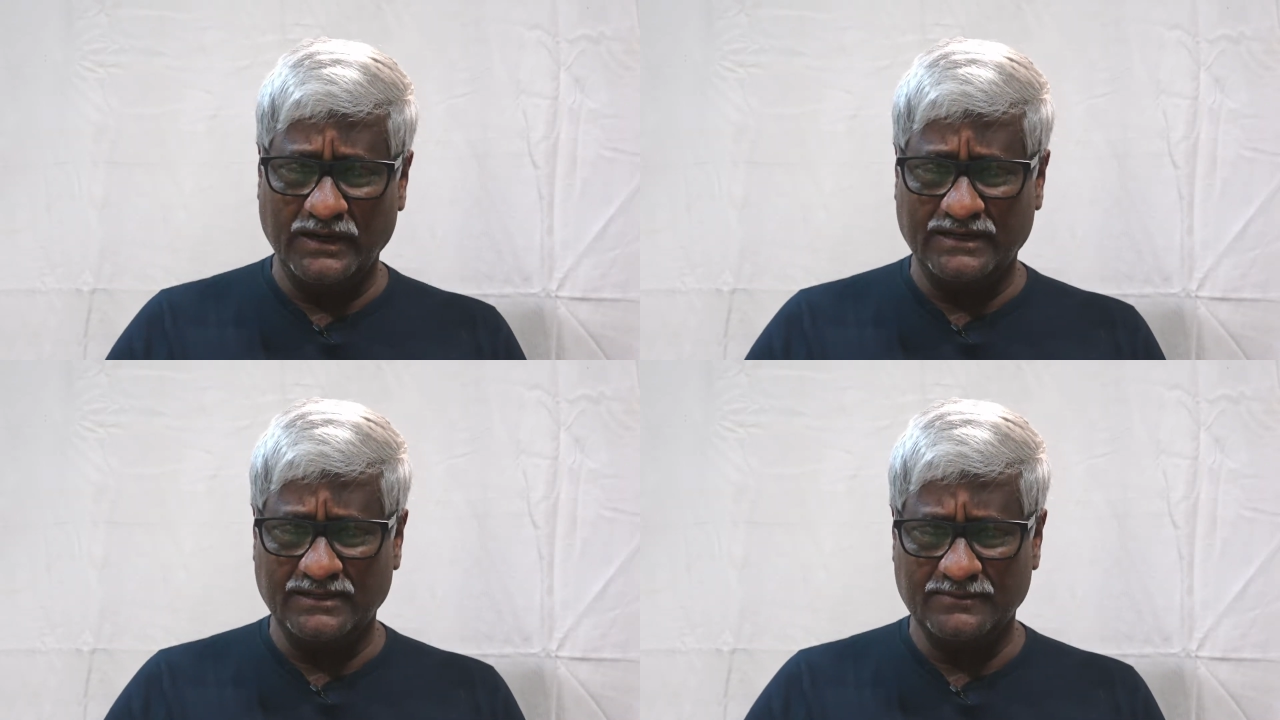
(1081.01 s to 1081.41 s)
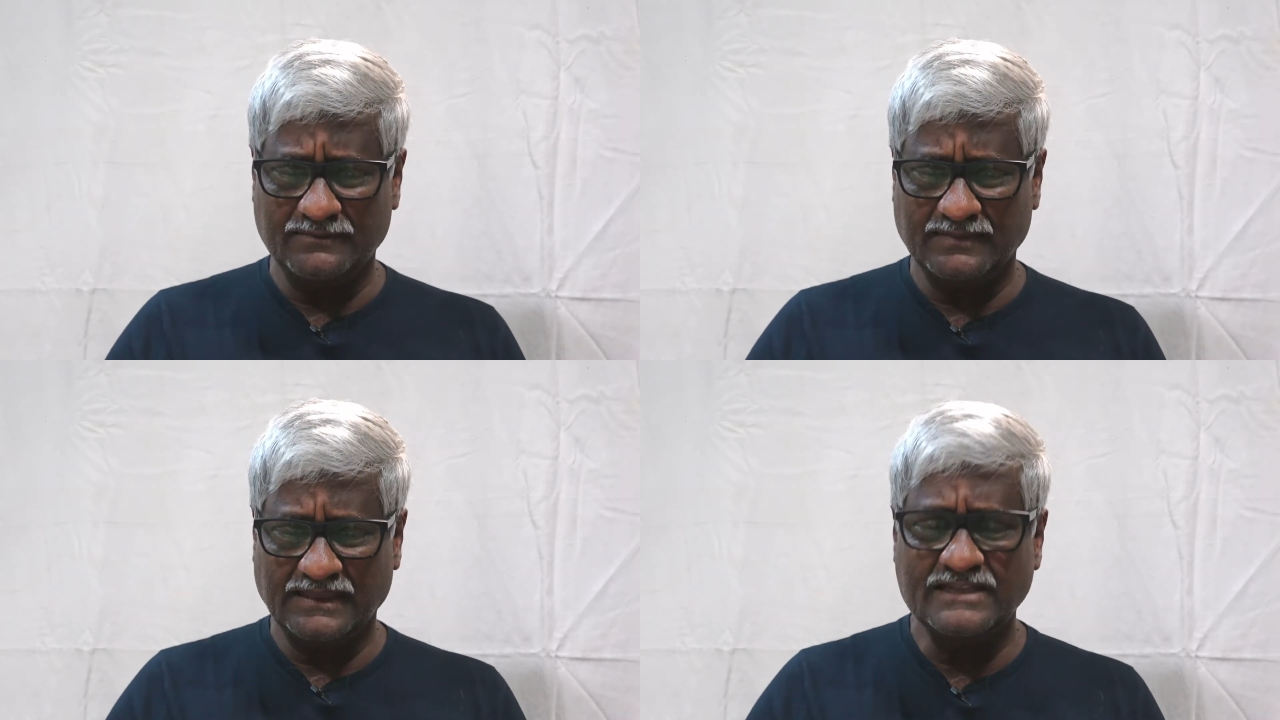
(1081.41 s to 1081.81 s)
it,
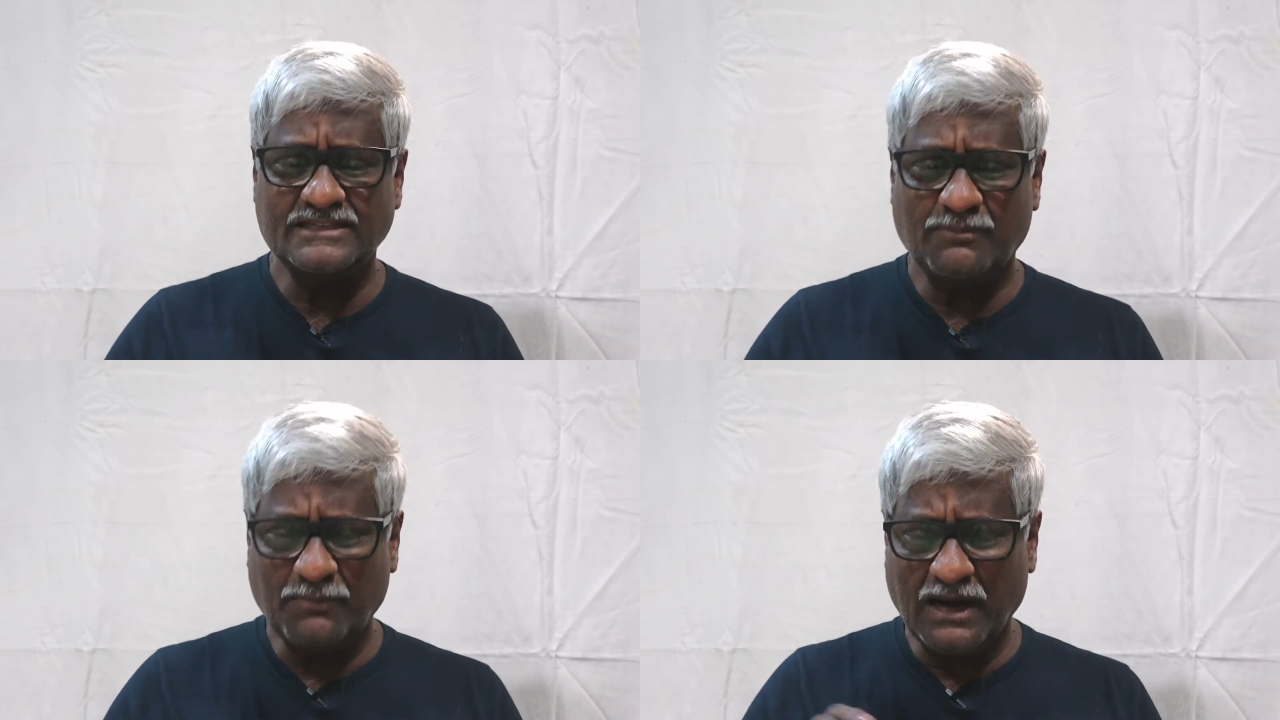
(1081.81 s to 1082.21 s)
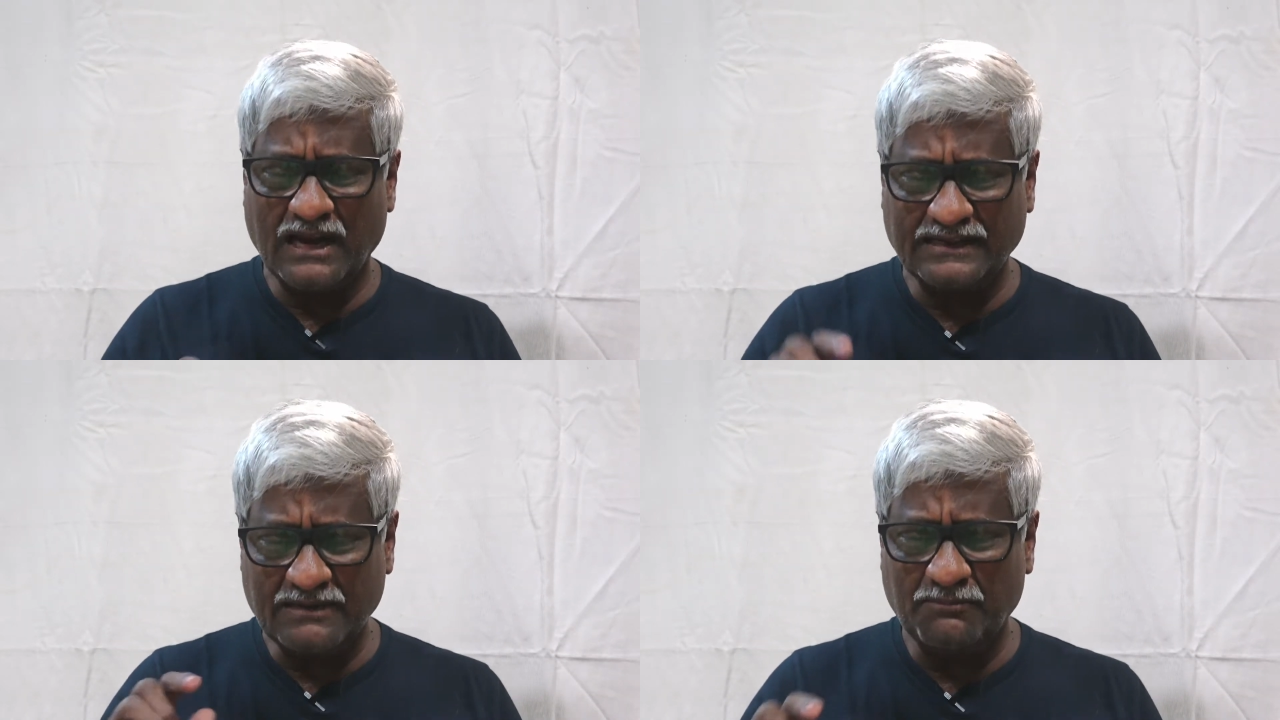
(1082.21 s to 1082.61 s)
it's a
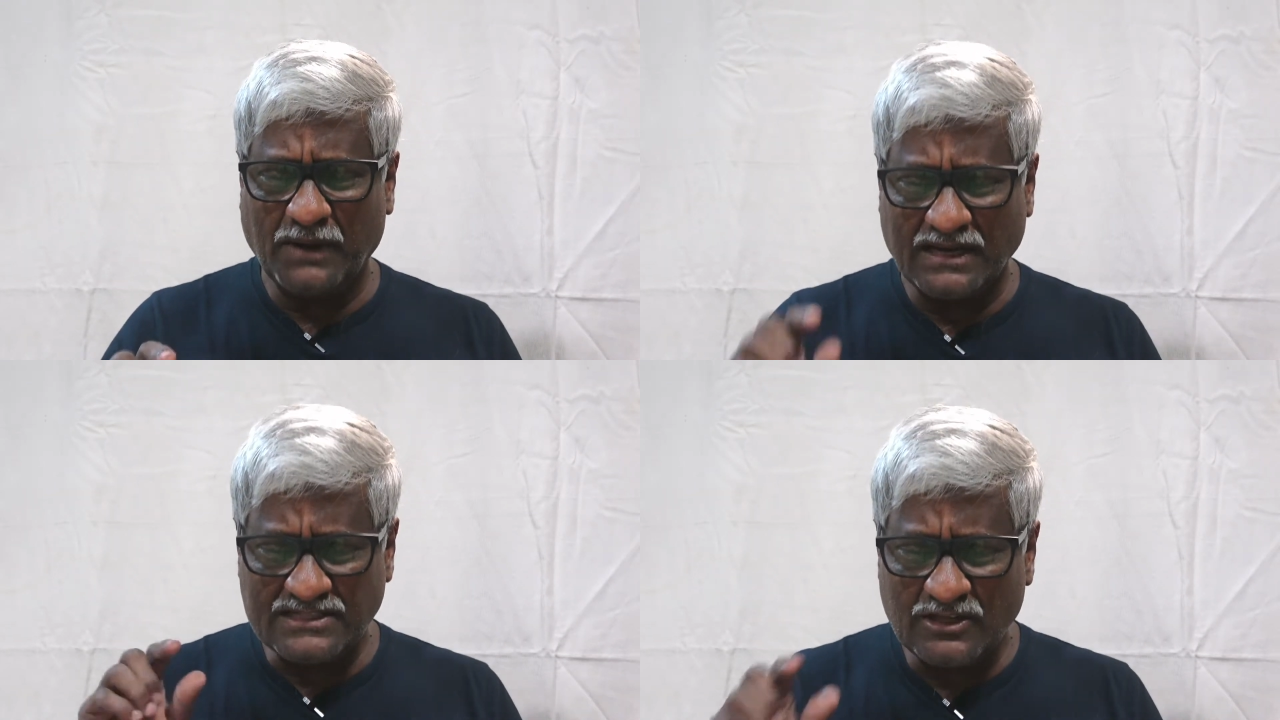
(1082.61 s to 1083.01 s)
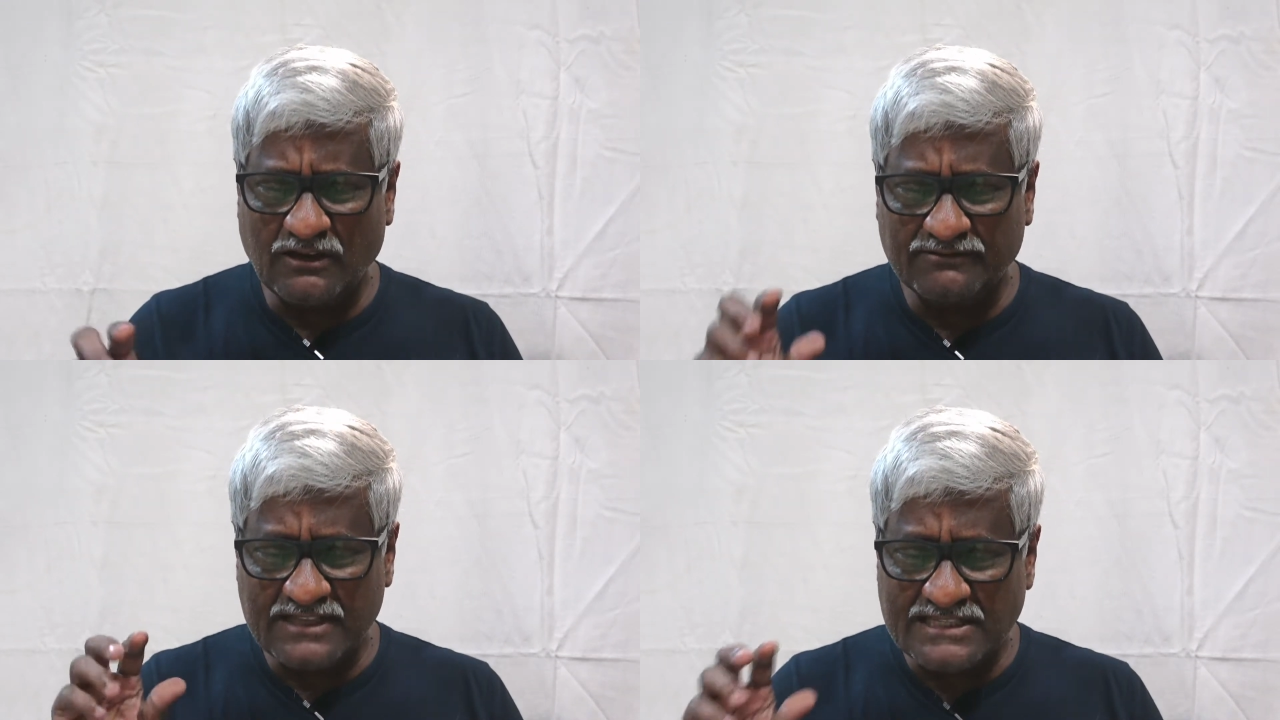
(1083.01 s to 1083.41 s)
part and parcel of the